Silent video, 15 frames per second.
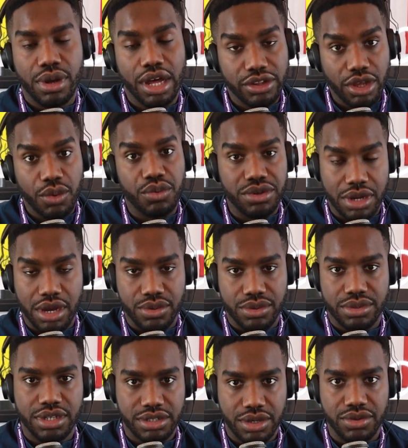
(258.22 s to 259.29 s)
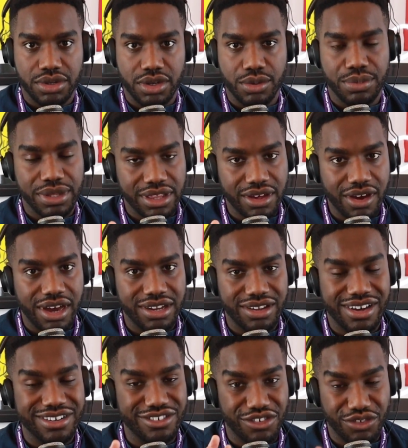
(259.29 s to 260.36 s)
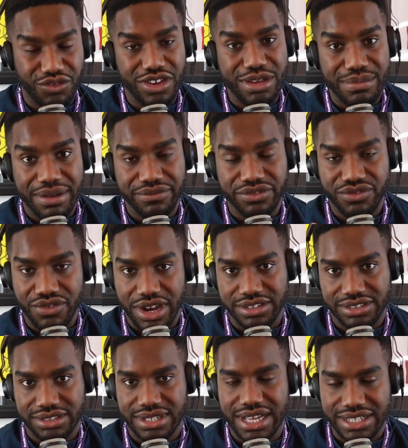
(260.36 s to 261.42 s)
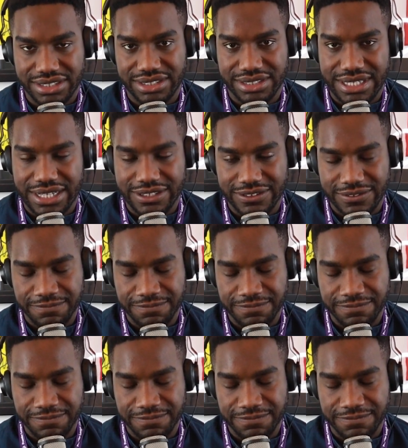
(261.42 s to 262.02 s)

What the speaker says: I don't know, but the guideline is 3 months rest as it stands.